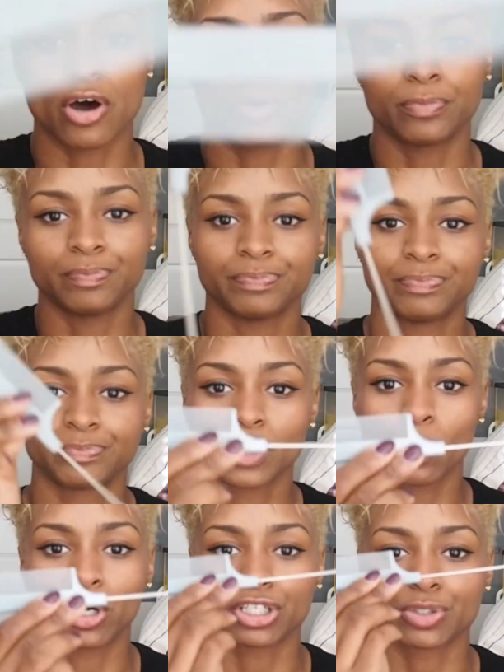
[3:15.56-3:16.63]
comb
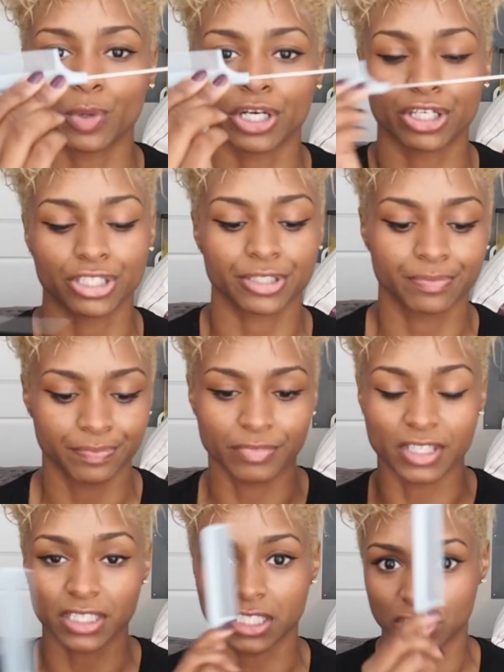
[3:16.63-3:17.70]
works wonders.
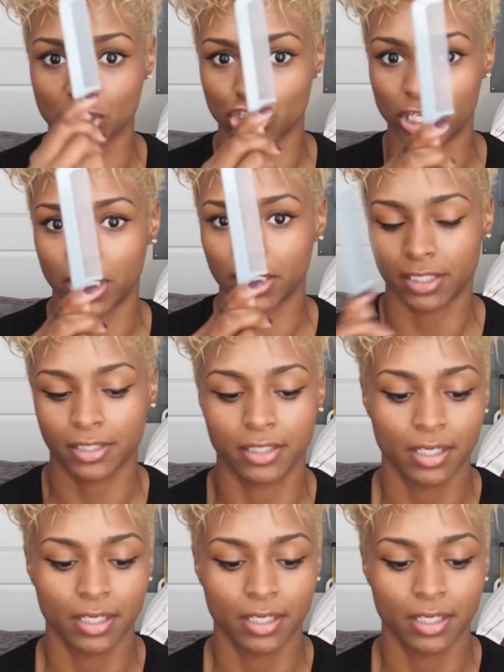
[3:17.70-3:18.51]
This is the trick.